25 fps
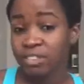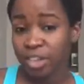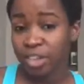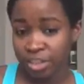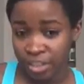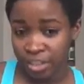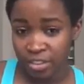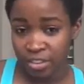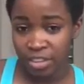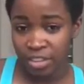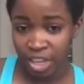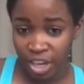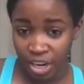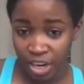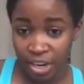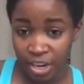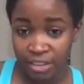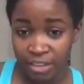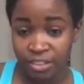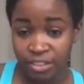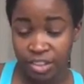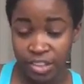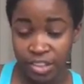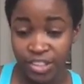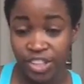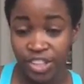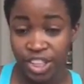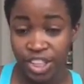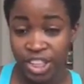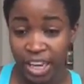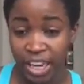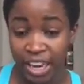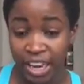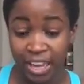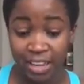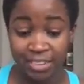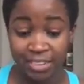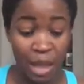started to hurt. It started to
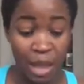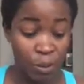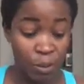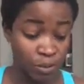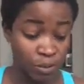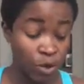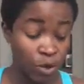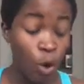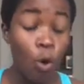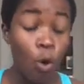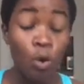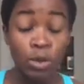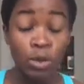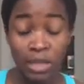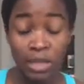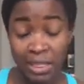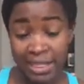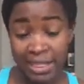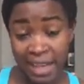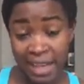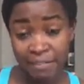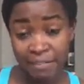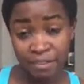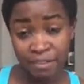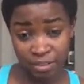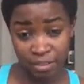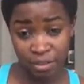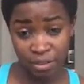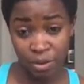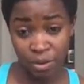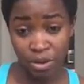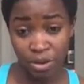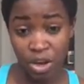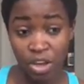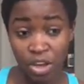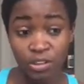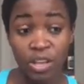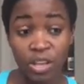shake because I was holding that for so
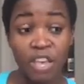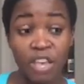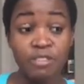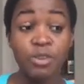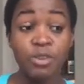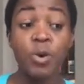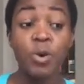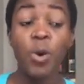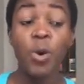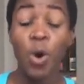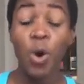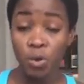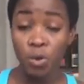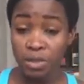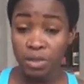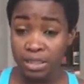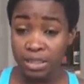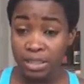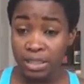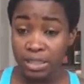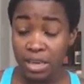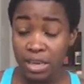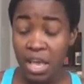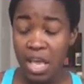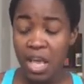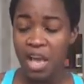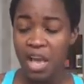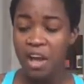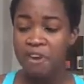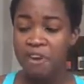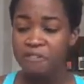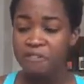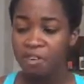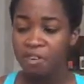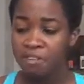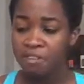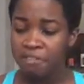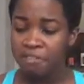long. So if you hold it
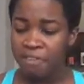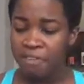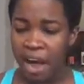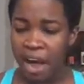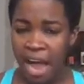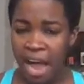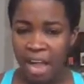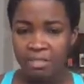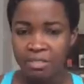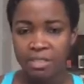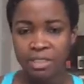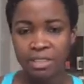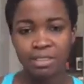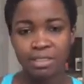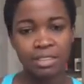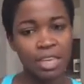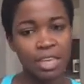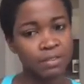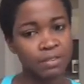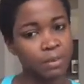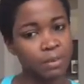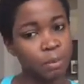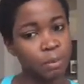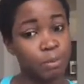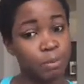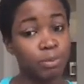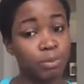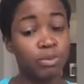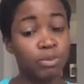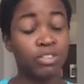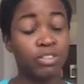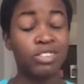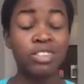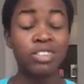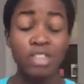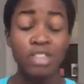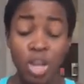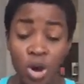for 5 to 7
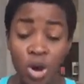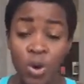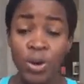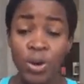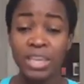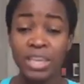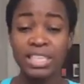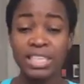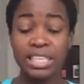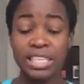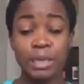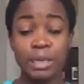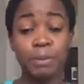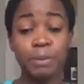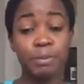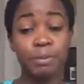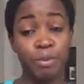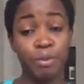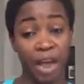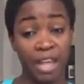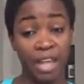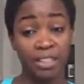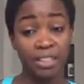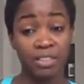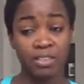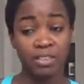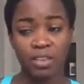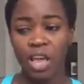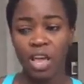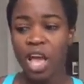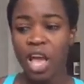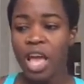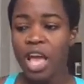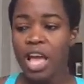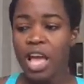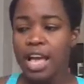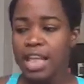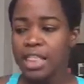slow and deep breaths,
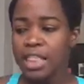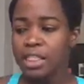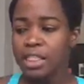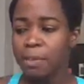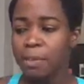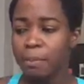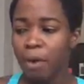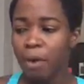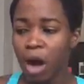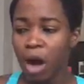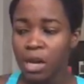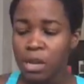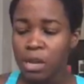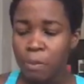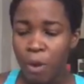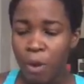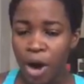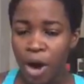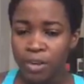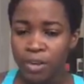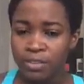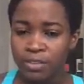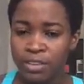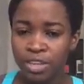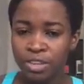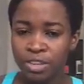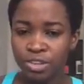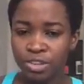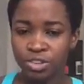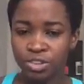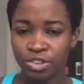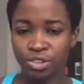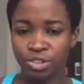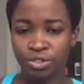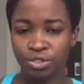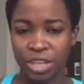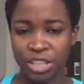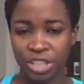the body parts that you're
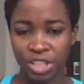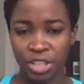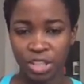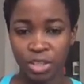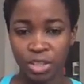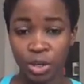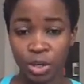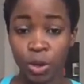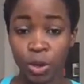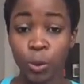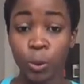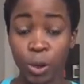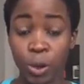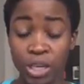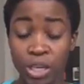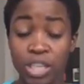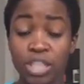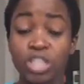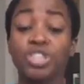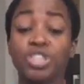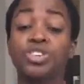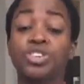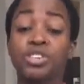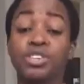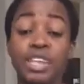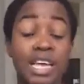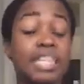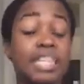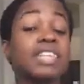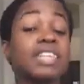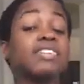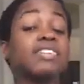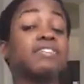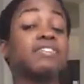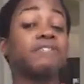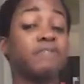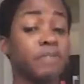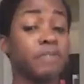stretching or working, you should at
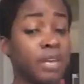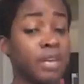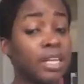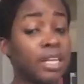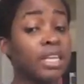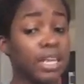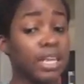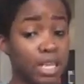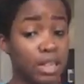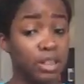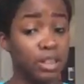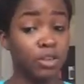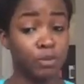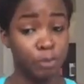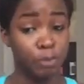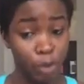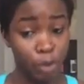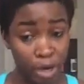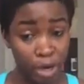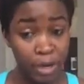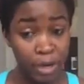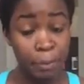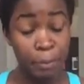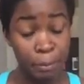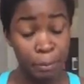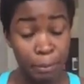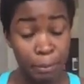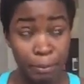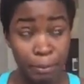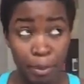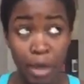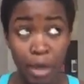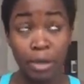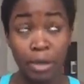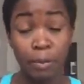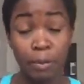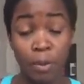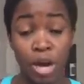least feel it in those
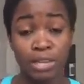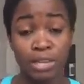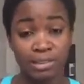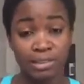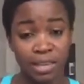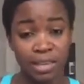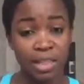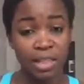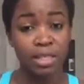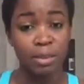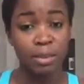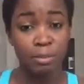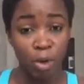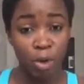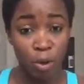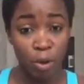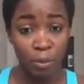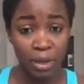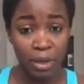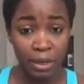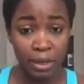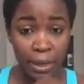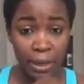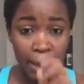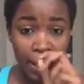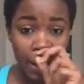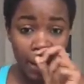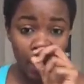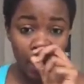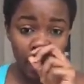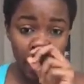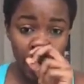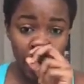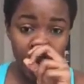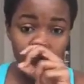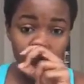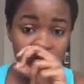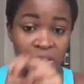body parts in the moment,
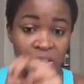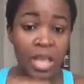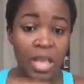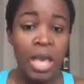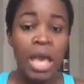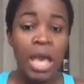okay?